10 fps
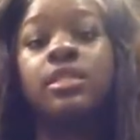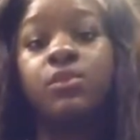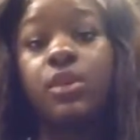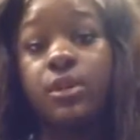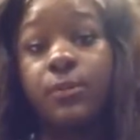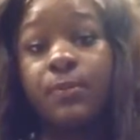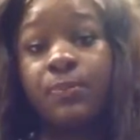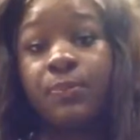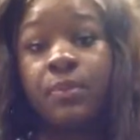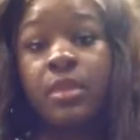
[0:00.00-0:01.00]
as well,
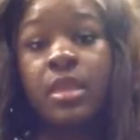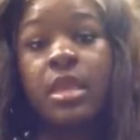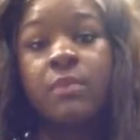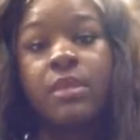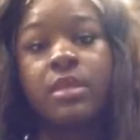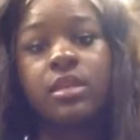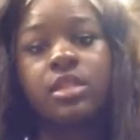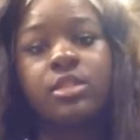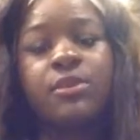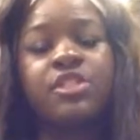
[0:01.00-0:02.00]
because
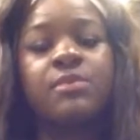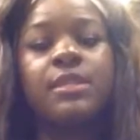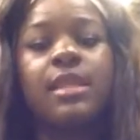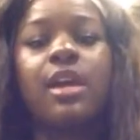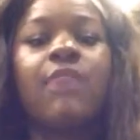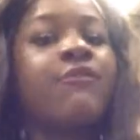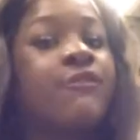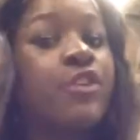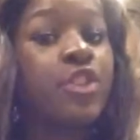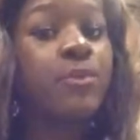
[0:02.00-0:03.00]
it's supposed to be like
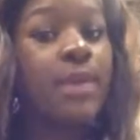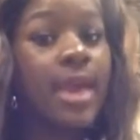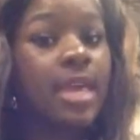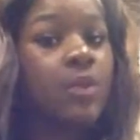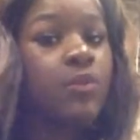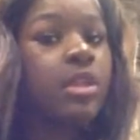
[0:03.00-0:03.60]
further back, and